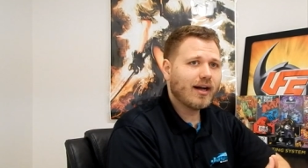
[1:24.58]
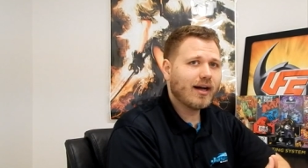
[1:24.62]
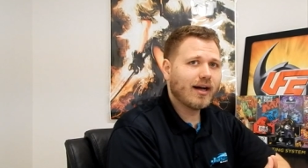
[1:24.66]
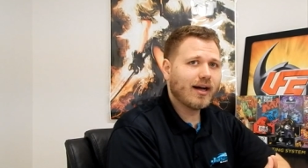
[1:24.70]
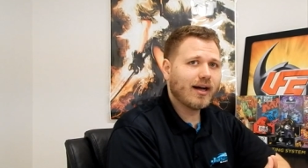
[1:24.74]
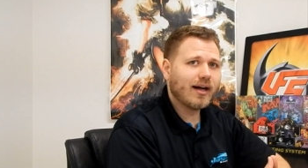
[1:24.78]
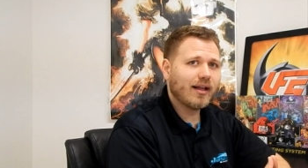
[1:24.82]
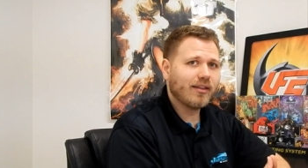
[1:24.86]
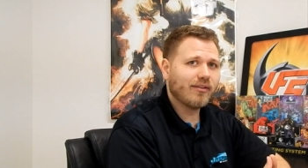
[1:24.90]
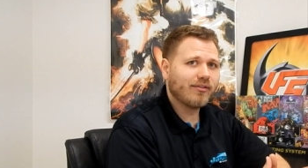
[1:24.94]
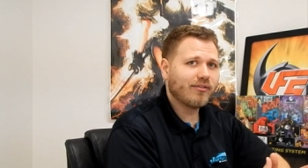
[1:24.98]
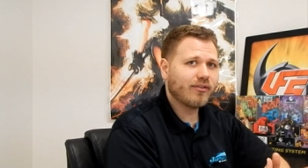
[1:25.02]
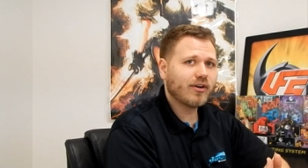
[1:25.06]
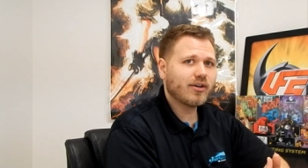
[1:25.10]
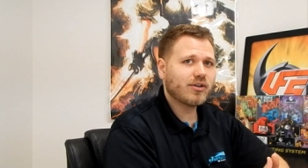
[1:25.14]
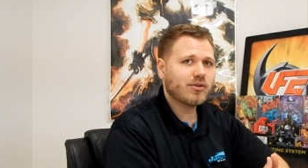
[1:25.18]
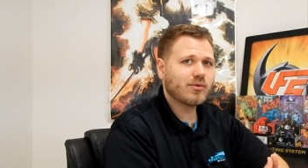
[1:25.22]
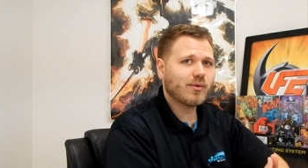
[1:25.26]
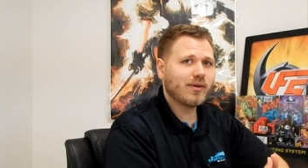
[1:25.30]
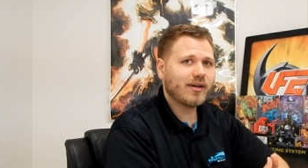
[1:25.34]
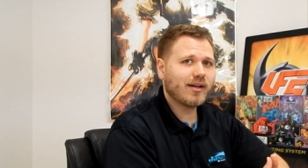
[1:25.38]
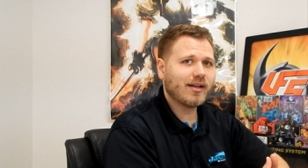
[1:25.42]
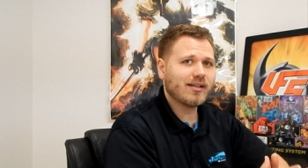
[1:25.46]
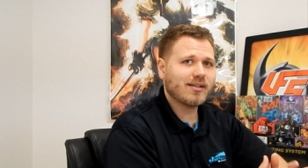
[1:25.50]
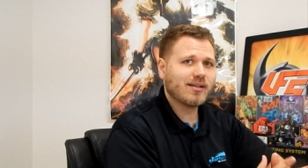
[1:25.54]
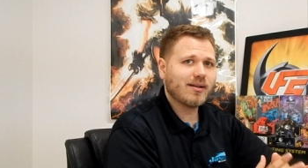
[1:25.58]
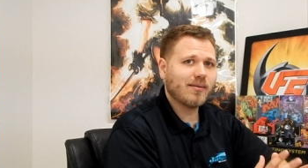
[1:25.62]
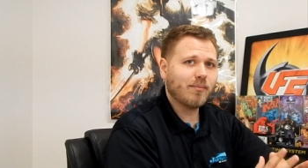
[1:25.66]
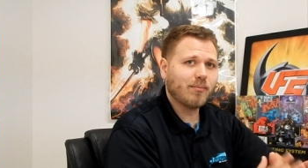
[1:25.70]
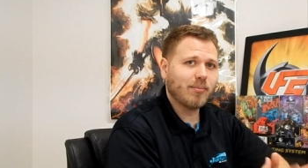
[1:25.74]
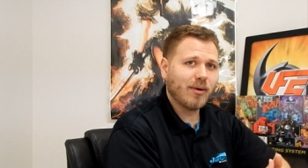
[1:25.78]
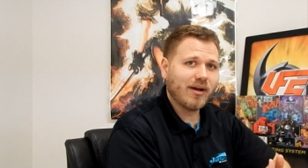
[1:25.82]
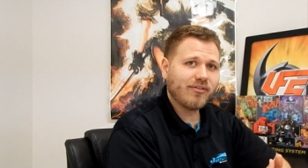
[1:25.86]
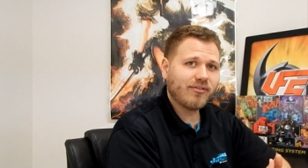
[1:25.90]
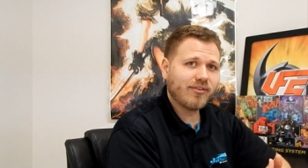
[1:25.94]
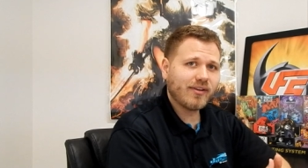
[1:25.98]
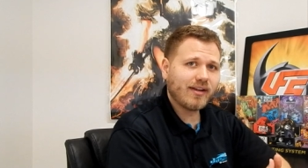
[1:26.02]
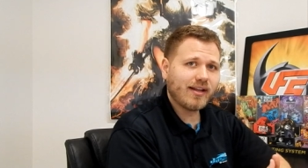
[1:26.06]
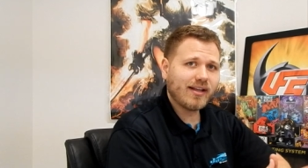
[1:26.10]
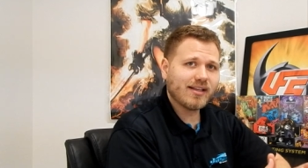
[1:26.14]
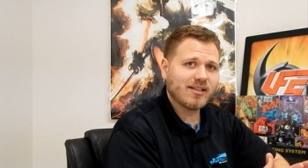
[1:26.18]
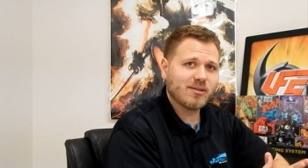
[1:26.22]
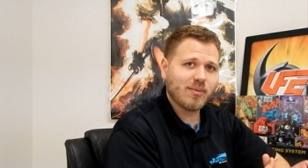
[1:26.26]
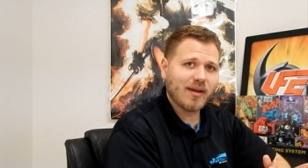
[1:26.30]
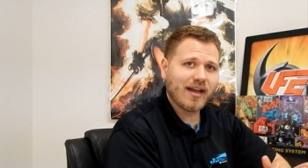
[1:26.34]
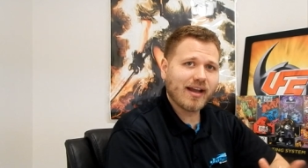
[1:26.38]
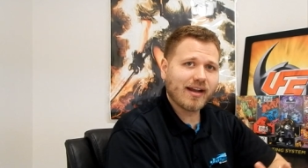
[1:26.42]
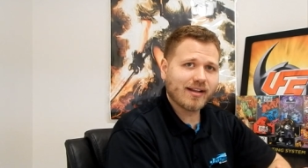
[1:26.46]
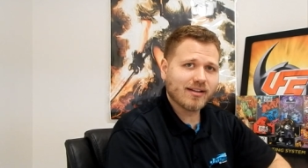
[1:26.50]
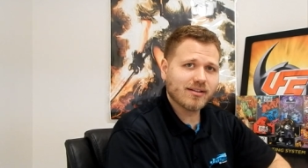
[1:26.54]
Uh, the first one is Buffy
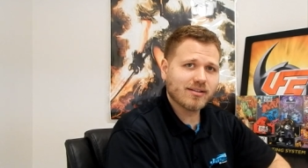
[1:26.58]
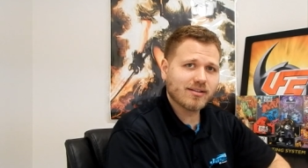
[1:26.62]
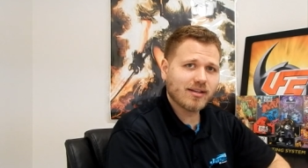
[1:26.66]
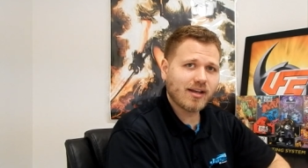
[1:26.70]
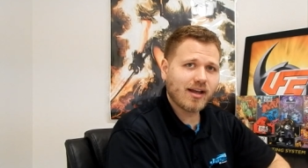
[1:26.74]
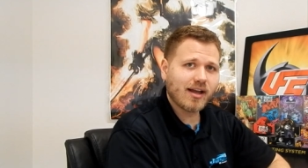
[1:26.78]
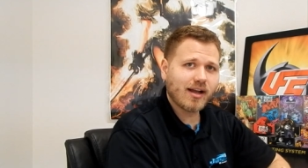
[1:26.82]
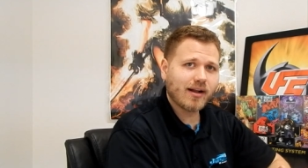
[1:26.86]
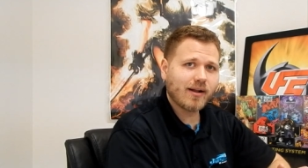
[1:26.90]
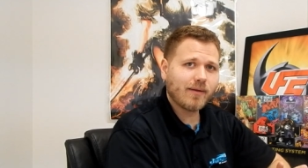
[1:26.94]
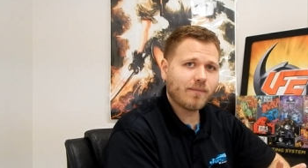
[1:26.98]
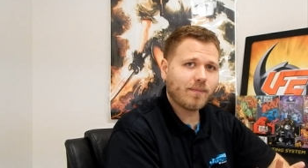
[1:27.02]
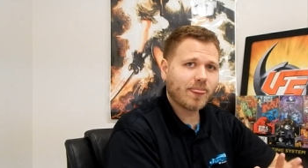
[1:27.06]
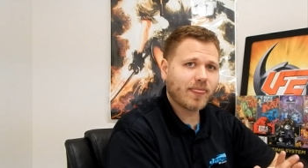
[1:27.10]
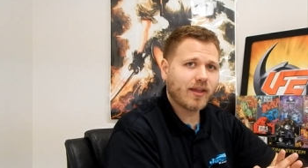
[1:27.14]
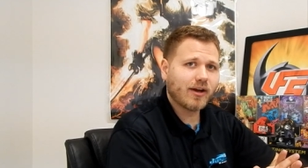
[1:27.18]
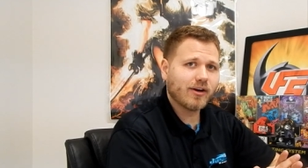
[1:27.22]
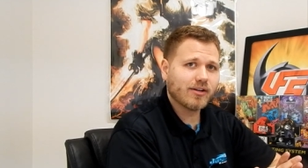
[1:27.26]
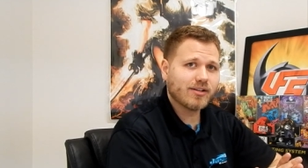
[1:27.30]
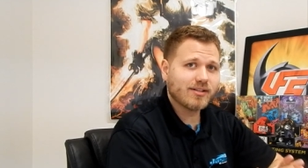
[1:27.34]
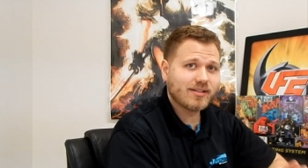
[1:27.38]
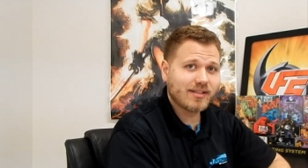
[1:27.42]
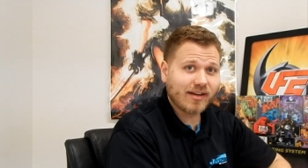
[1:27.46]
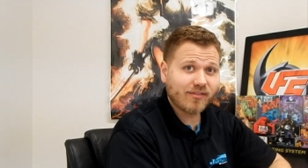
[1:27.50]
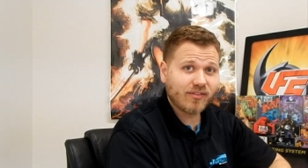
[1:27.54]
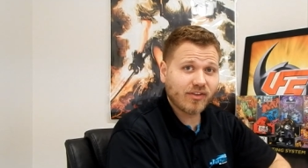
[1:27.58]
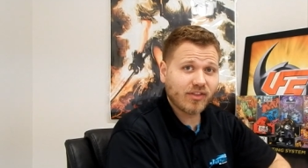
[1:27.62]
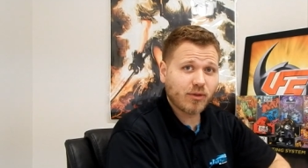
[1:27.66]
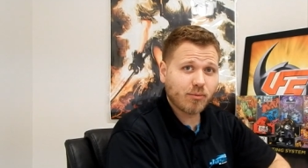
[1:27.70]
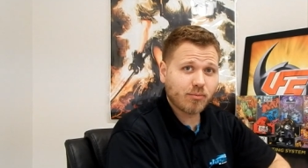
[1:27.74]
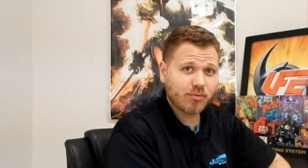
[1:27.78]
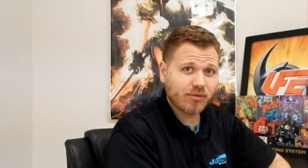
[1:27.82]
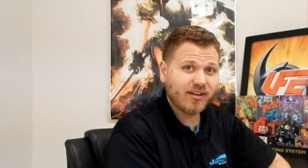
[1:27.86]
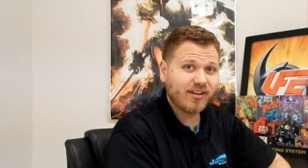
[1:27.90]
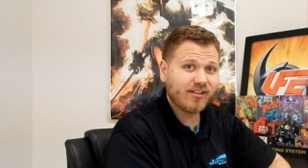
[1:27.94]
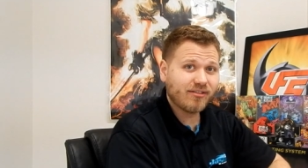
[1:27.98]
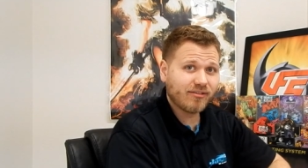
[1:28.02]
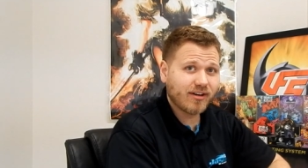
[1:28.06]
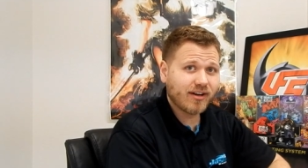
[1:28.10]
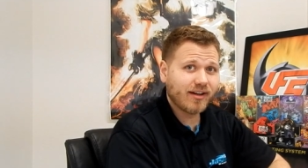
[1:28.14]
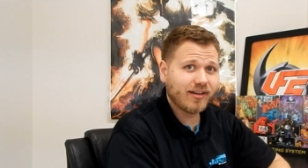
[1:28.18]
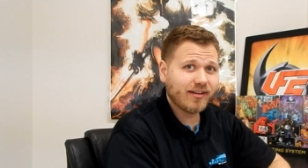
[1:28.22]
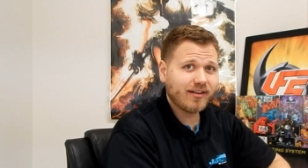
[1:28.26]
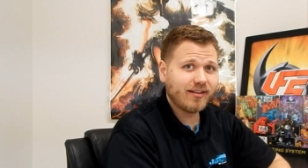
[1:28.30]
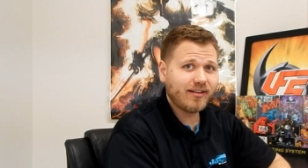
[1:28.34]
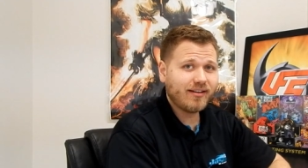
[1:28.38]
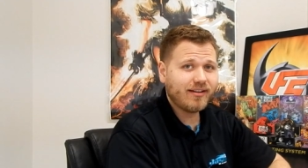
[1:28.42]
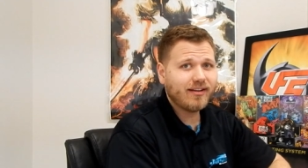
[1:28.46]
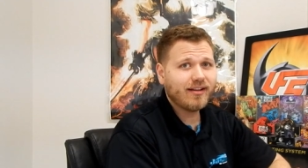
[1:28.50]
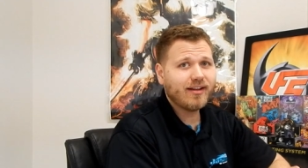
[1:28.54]
is back in stock, our seventh print
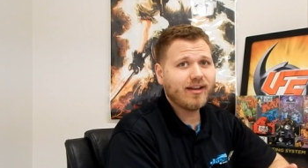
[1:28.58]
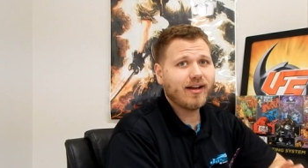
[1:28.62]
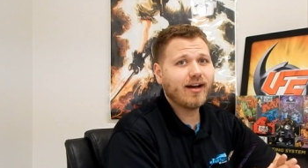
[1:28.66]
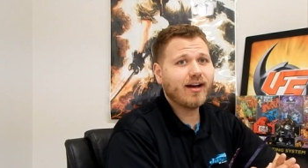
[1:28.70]
run.